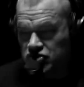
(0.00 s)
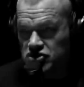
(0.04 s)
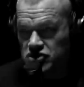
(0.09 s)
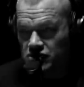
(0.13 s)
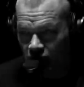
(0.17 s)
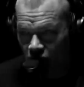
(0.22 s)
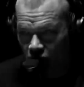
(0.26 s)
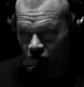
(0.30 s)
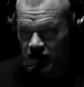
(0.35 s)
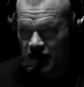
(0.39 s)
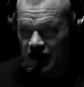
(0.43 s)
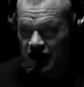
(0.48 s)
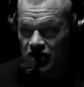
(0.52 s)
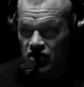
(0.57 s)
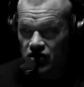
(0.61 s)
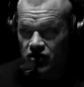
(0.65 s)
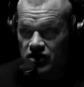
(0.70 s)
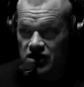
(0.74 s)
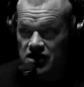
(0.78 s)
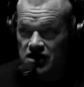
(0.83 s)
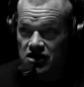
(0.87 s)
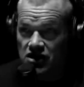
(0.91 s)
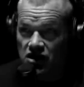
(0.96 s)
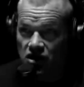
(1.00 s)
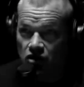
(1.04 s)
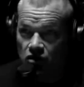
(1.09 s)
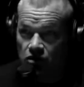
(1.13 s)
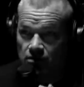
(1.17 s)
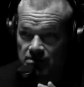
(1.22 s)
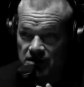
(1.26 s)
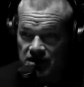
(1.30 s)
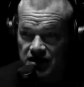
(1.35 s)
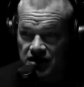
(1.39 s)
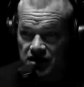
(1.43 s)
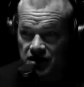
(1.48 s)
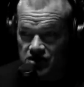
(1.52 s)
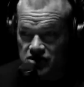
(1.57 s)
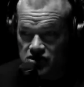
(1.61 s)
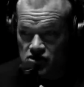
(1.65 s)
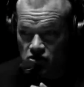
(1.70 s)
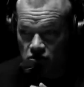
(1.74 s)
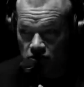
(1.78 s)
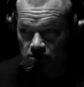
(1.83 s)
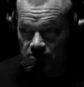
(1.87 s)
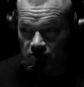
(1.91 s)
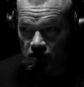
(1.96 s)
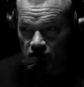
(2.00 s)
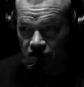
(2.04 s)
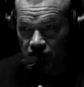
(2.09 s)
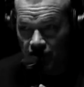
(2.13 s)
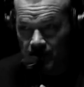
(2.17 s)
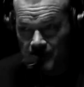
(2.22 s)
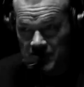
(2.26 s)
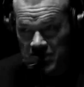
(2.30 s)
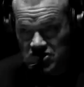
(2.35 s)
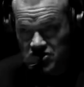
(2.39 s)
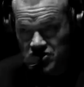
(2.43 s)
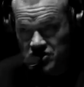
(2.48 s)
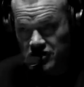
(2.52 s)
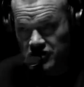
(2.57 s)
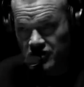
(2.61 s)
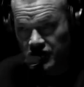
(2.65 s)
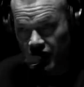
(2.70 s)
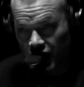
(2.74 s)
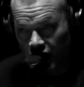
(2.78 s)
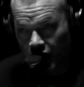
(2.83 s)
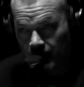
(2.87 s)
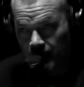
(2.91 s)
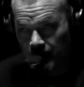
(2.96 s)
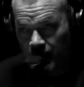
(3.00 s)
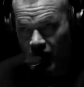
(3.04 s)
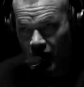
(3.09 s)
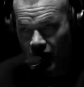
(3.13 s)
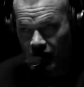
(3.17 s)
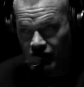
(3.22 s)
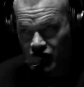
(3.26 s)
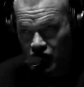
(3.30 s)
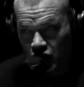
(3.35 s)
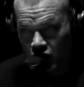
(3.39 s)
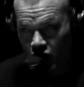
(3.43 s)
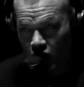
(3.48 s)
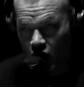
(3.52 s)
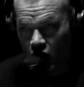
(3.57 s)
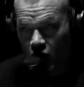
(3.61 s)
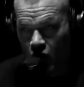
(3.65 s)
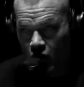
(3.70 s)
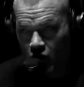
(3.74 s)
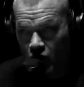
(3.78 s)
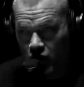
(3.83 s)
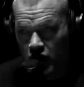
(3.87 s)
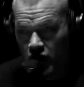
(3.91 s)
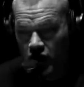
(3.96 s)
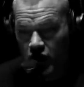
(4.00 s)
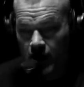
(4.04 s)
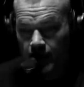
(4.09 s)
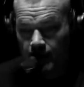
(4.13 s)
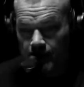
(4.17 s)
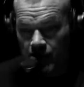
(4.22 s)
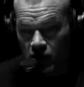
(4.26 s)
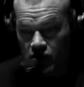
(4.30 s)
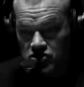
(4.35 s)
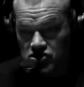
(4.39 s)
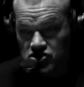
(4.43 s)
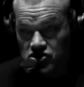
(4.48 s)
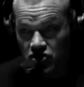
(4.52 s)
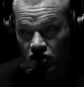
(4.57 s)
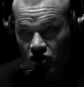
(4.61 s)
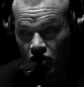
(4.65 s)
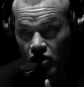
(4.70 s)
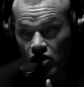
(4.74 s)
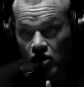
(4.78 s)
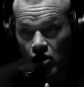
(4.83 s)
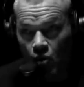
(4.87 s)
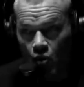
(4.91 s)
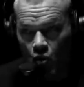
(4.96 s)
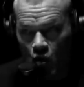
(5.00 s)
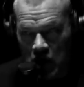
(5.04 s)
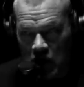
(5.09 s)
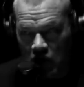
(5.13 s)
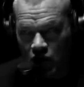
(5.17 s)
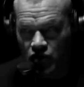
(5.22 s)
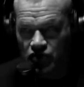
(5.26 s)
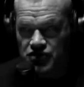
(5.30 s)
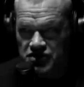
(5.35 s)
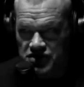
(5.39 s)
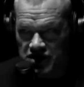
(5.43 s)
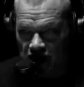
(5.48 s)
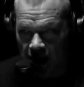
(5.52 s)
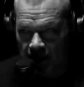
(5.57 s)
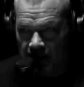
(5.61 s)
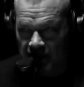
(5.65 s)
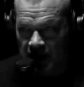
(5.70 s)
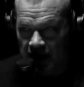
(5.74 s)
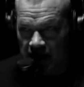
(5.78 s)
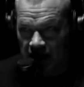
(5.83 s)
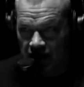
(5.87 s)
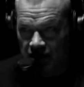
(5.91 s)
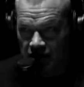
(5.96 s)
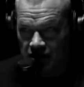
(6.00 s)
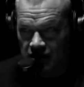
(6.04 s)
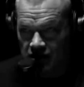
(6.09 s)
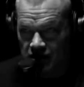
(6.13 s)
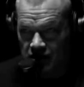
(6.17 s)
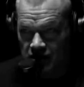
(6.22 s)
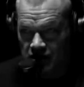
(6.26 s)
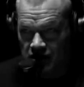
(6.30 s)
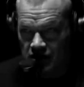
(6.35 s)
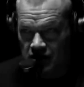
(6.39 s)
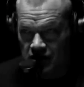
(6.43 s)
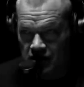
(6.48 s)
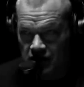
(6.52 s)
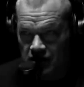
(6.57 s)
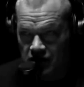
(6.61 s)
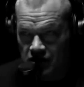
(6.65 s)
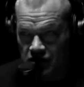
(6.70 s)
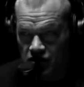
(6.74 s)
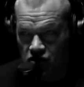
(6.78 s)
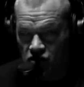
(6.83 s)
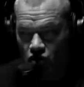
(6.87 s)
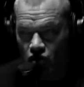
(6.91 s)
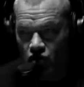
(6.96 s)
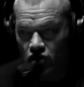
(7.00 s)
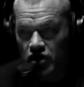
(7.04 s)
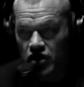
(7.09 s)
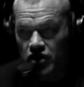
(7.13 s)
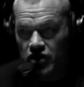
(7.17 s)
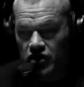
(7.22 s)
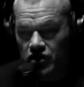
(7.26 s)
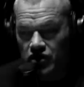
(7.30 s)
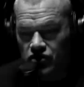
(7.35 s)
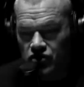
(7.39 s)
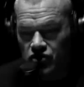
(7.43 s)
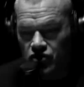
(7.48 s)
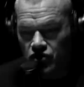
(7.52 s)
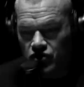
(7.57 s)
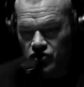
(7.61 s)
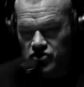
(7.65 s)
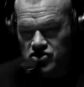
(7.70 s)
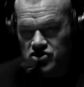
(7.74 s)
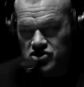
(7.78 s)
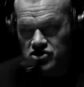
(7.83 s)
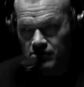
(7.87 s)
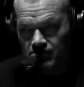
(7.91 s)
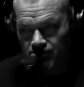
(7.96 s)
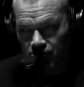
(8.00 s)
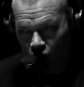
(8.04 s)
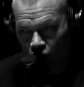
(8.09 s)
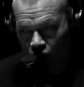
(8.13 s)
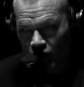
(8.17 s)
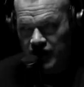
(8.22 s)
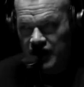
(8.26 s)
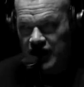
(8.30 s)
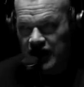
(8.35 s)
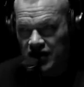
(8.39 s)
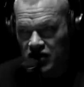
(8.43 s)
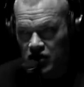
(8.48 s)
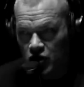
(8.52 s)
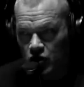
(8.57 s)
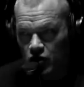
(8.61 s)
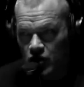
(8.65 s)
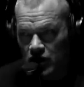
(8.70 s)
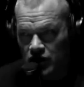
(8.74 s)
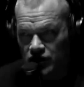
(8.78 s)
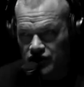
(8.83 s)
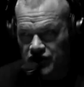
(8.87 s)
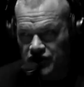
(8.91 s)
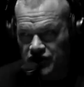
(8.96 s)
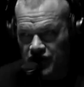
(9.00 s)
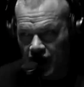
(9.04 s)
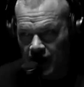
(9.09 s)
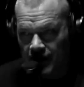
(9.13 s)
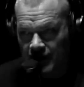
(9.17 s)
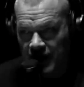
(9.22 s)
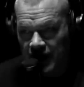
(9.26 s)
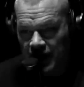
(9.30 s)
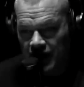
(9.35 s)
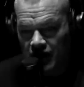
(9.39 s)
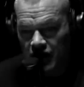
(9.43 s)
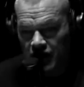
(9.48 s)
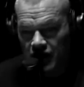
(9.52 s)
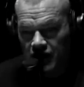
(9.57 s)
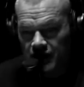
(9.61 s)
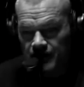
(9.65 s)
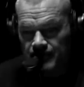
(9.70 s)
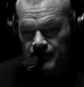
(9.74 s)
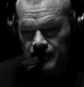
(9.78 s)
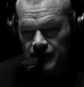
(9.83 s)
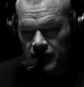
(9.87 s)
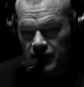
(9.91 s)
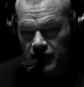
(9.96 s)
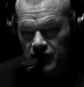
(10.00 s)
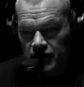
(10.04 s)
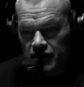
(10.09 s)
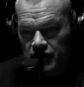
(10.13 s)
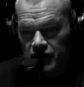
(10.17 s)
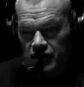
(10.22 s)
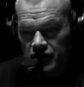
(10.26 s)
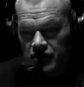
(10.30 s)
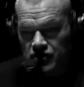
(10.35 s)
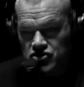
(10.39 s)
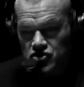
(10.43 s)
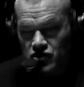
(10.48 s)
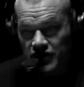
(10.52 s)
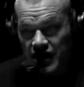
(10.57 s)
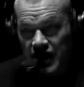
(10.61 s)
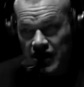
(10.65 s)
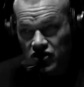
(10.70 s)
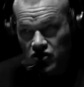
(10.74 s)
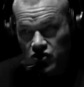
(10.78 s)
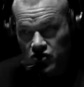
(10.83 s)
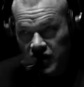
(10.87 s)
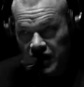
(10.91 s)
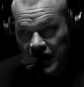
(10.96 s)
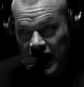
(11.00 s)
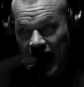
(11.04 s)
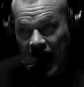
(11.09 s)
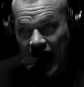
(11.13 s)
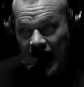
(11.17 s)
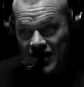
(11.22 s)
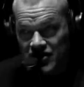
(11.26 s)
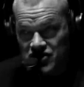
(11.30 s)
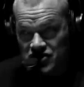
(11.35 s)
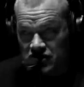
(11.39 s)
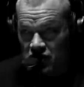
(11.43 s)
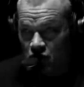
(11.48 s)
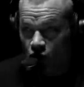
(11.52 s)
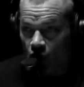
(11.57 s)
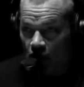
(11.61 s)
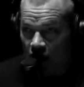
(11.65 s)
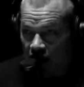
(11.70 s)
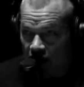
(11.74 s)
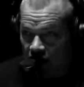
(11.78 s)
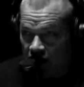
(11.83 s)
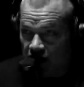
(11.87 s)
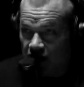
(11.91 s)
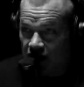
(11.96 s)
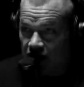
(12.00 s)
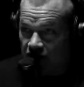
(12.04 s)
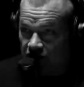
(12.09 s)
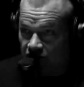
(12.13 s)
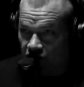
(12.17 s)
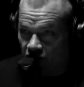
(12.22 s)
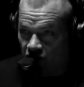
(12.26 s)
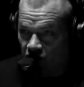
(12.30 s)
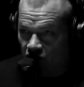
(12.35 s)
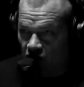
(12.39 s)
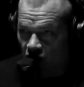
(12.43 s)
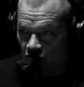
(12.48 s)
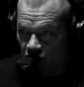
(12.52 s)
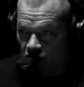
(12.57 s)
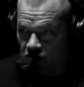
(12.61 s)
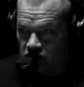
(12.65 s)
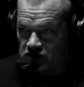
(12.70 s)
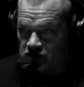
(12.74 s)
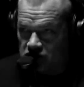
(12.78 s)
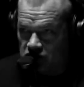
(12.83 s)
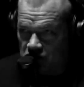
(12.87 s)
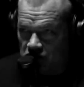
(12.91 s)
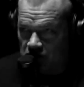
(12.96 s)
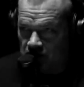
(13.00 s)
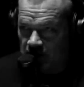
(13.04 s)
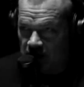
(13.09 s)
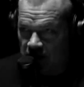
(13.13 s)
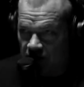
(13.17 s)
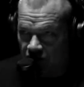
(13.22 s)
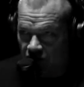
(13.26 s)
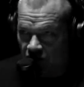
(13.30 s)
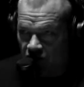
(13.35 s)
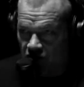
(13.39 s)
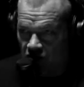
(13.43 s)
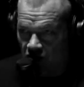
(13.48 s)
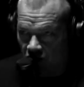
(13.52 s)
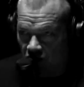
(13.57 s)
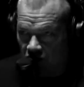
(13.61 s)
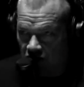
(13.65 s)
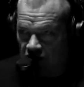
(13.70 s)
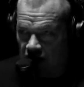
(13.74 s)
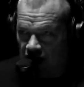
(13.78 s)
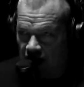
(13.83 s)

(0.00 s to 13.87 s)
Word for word: subordinate your ego because you will put the mission above your own personal will to dominate. Yeah. You'll you'll subordinate your will to dominate so that you can actually win in the long term, in the long